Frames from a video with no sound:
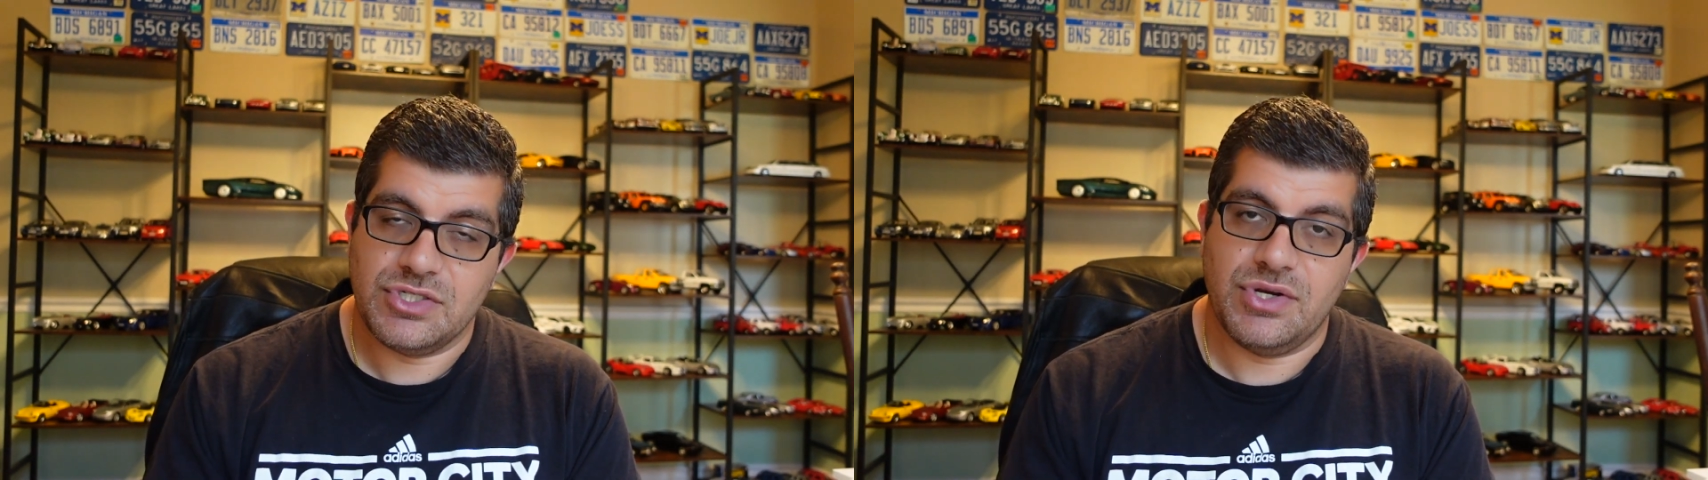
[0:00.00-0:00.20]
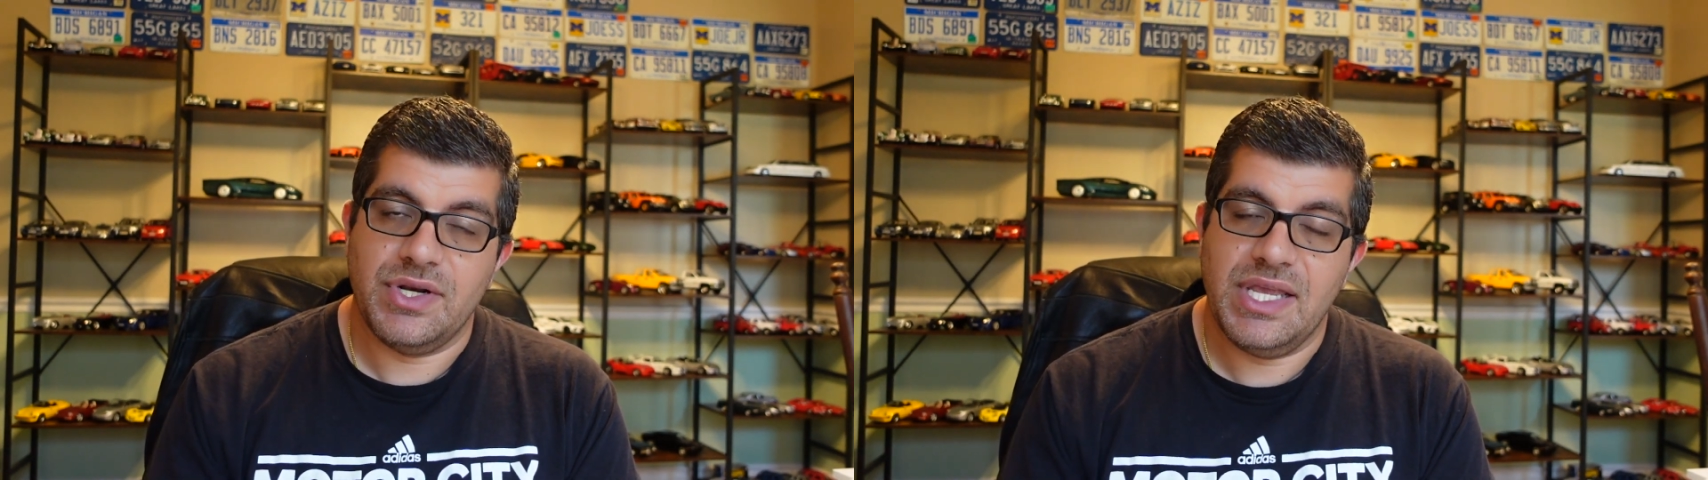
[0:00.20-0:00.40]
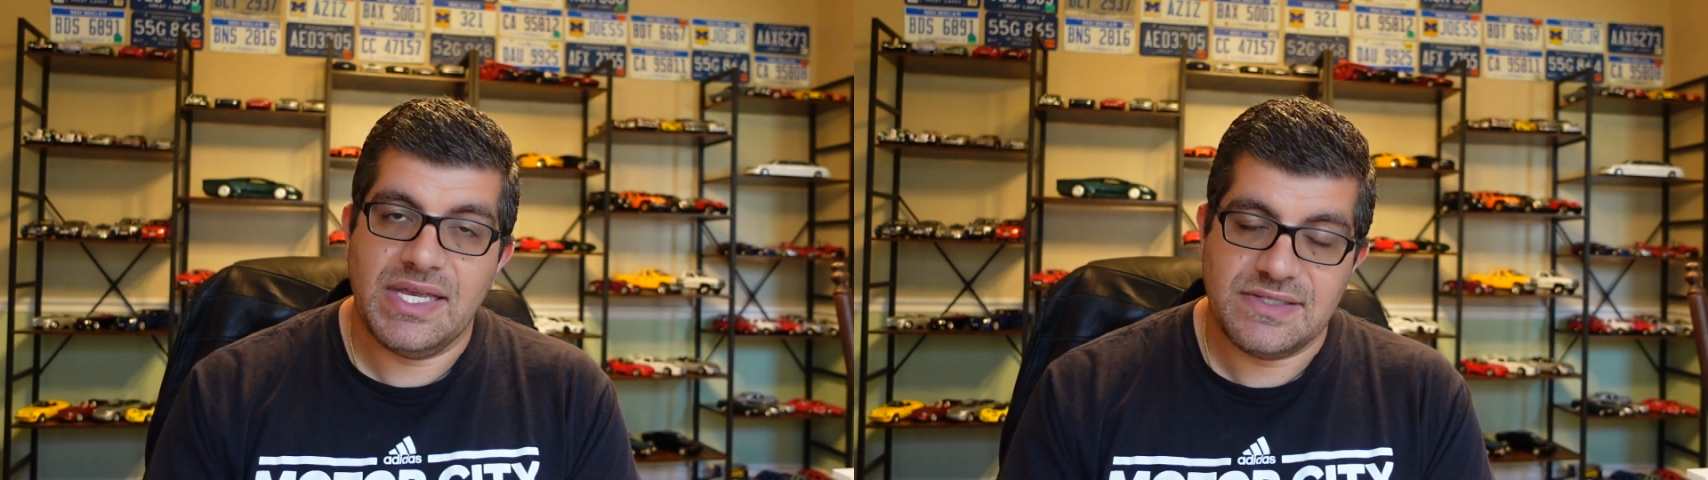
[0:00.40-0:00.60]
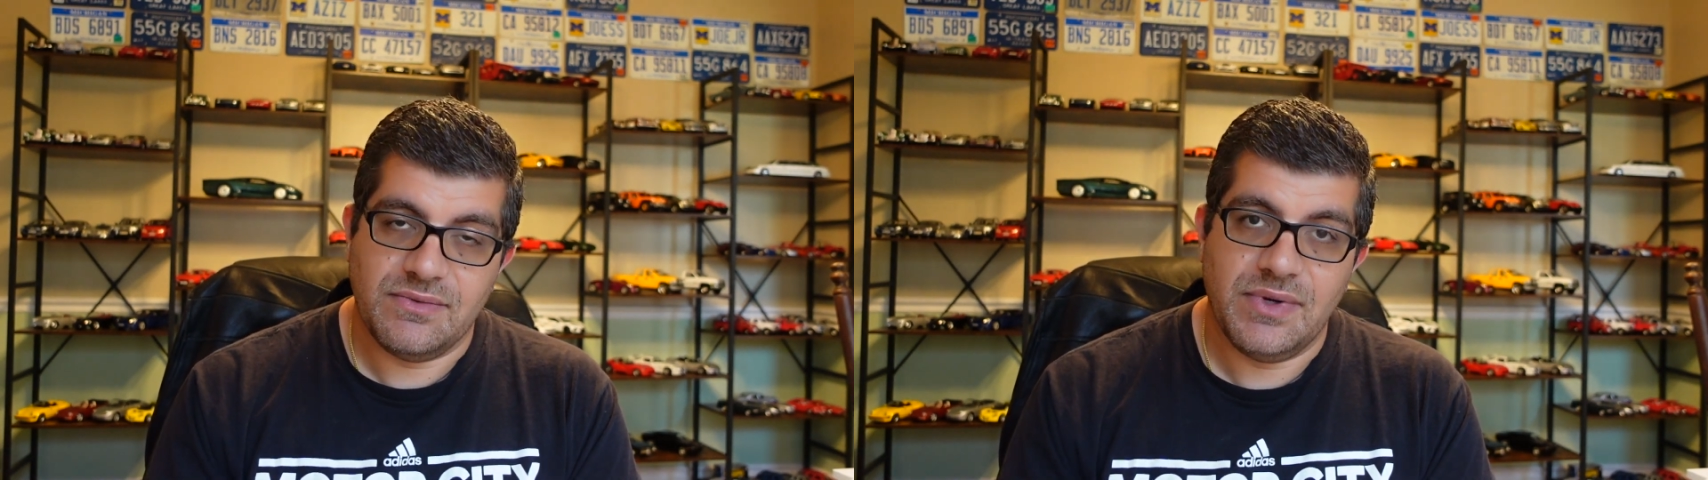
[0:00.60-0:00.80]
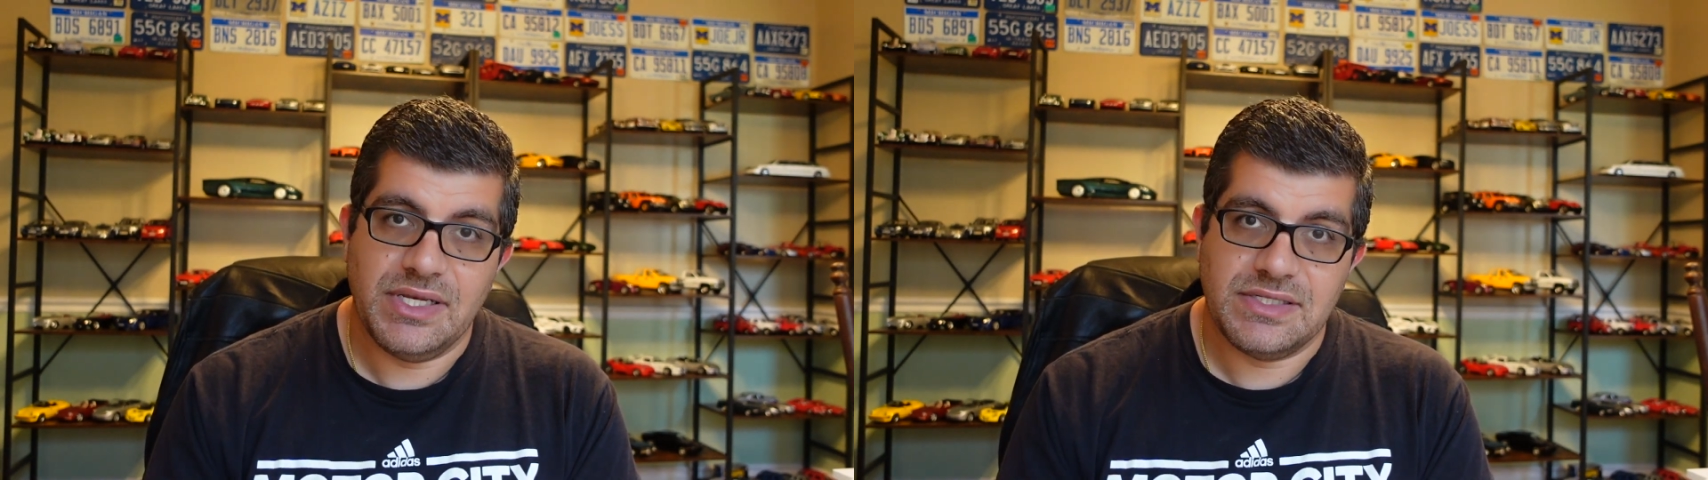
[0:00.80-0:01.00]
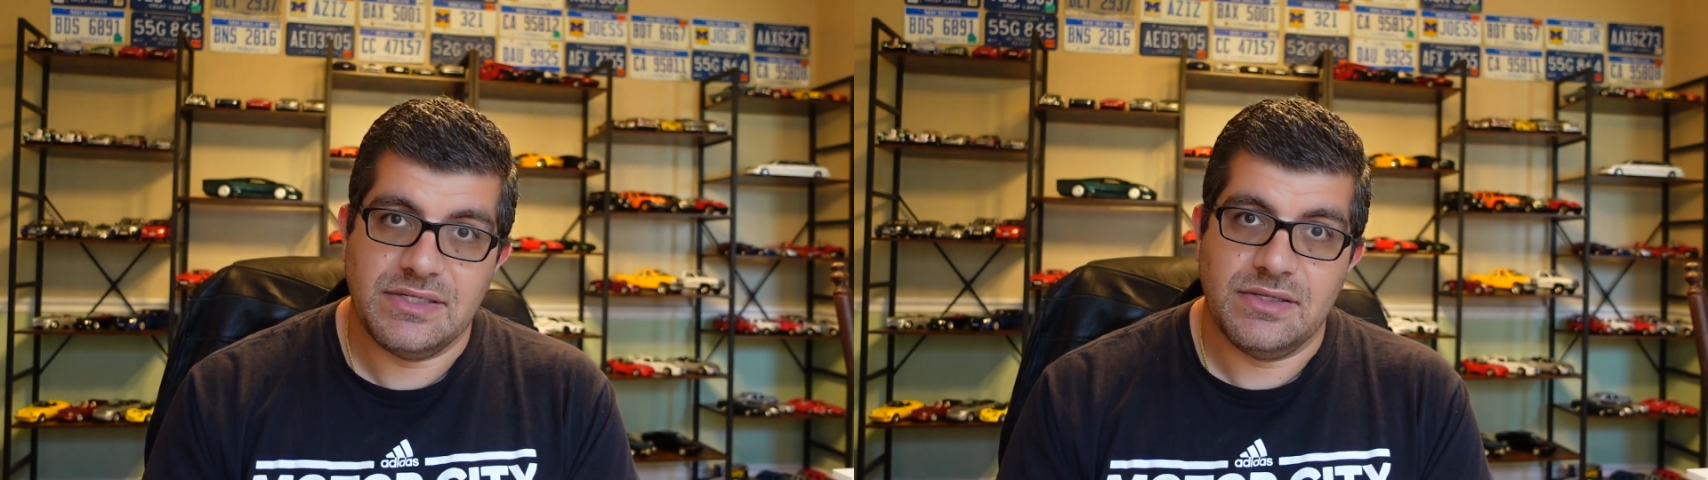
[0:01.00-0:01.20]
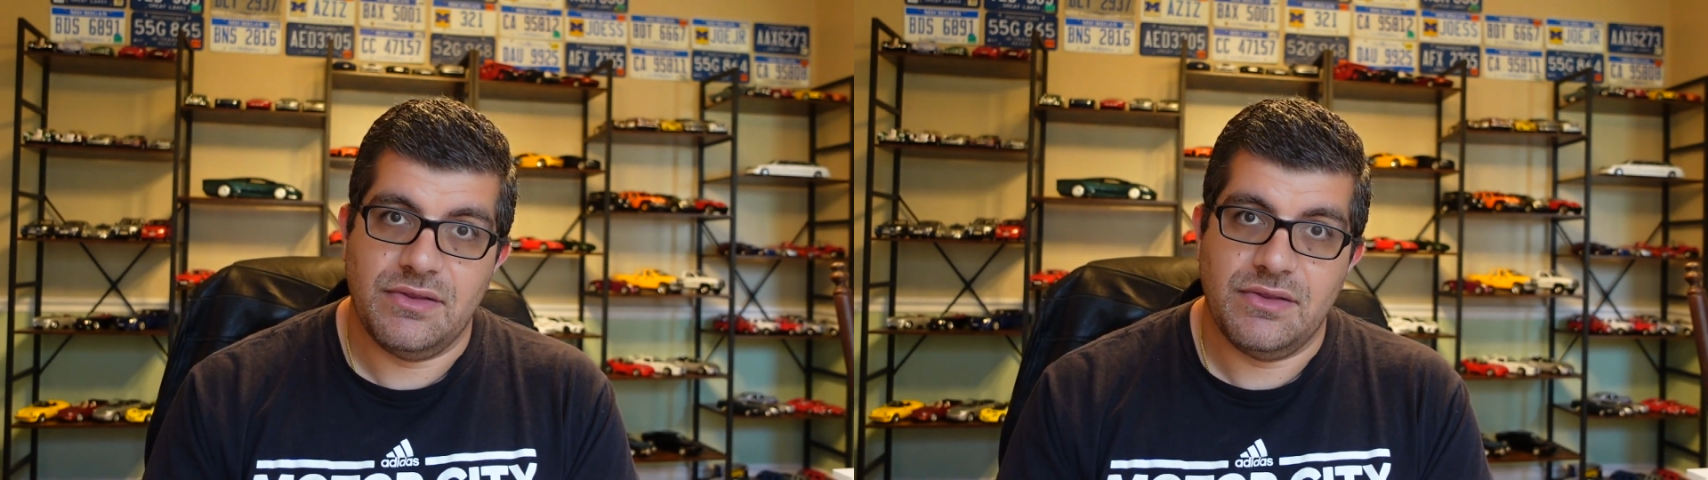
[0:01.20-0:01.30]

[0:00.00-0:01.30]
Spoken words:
journey as it went